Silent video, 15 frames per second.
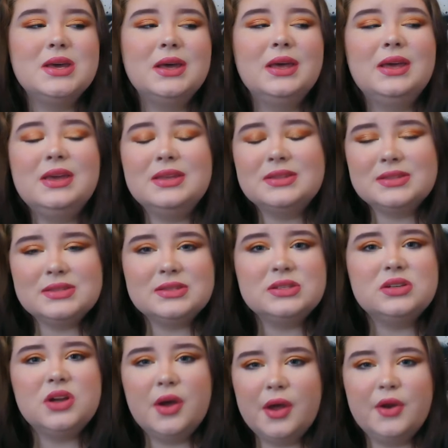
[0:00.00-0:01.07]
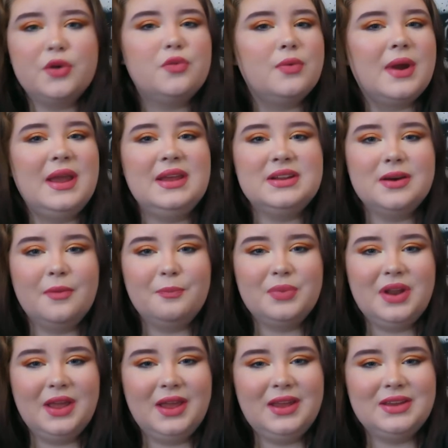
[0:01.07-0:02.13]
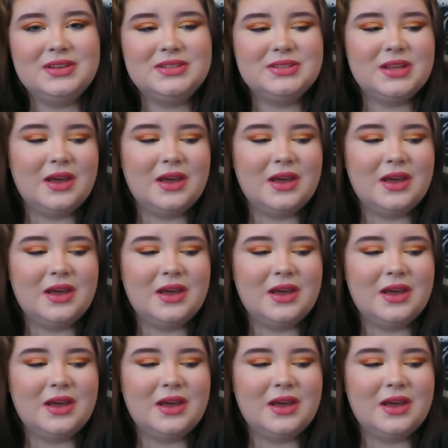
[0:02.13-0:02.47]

it's not a great update.